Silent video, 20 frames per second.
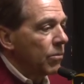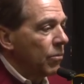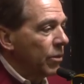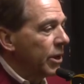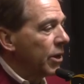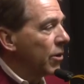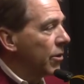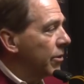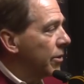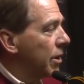
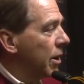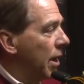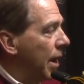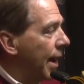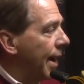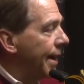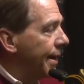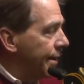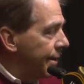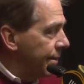we learned a
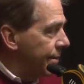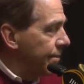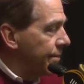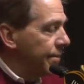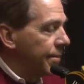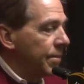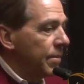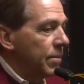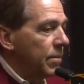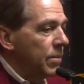lot,
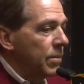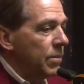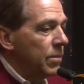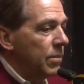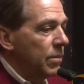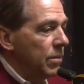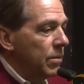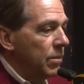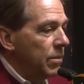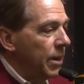
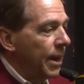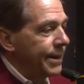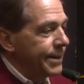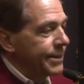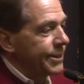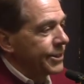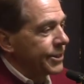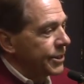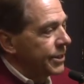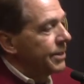not
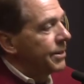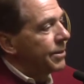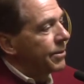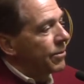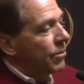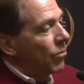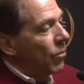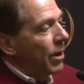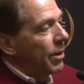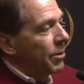just in
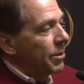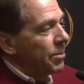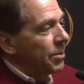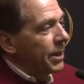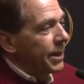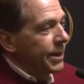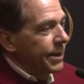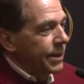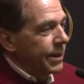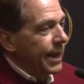the way we
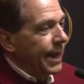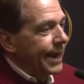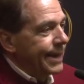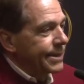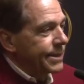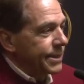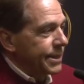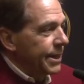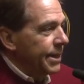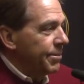played in the
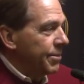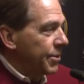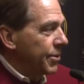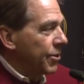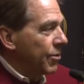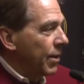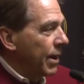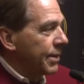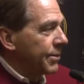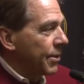last game, but
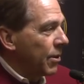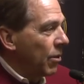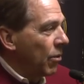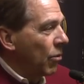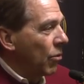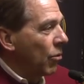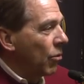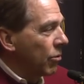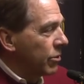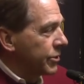throughout the
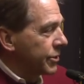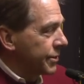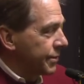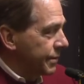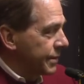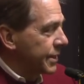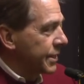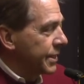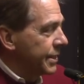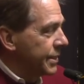whole course of
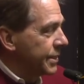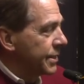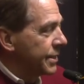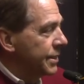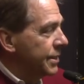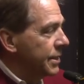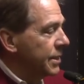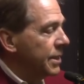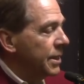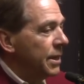the
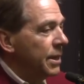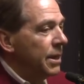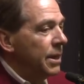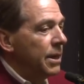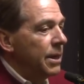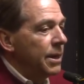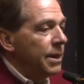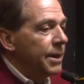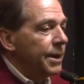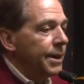season.
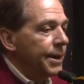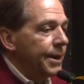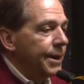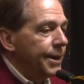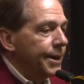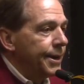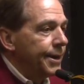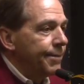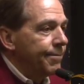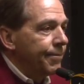
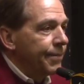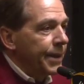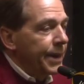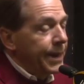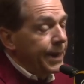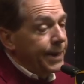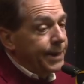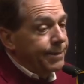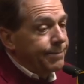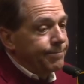
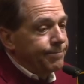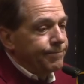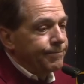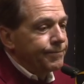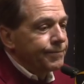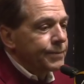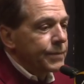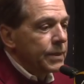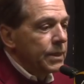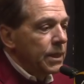And
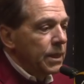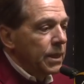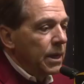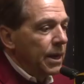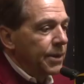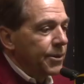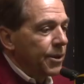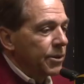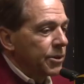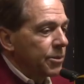
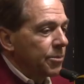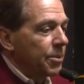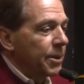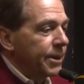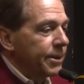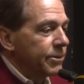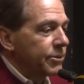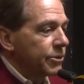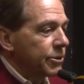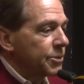I thought the
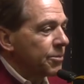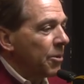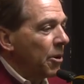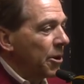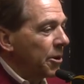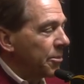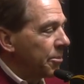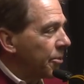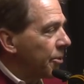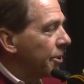players
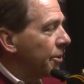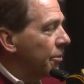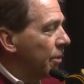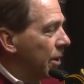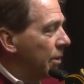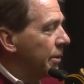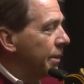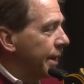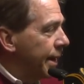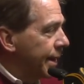responded pretty
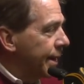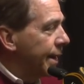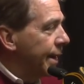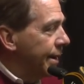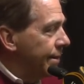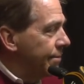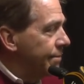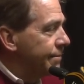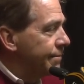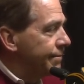well in that
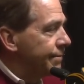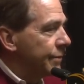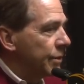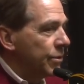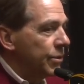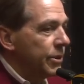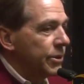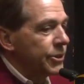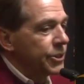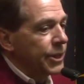game.
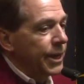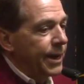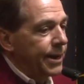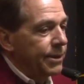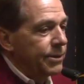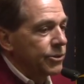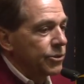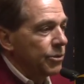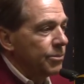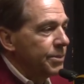The real
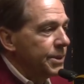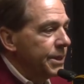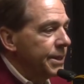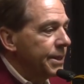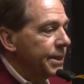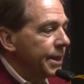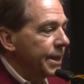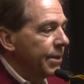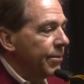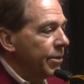challenge will
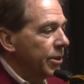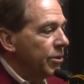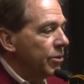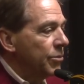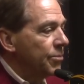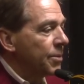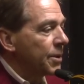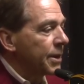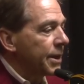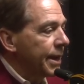be, can we
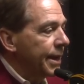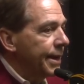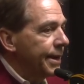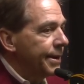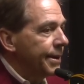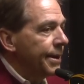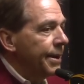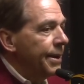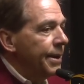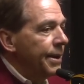
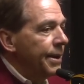duplicate,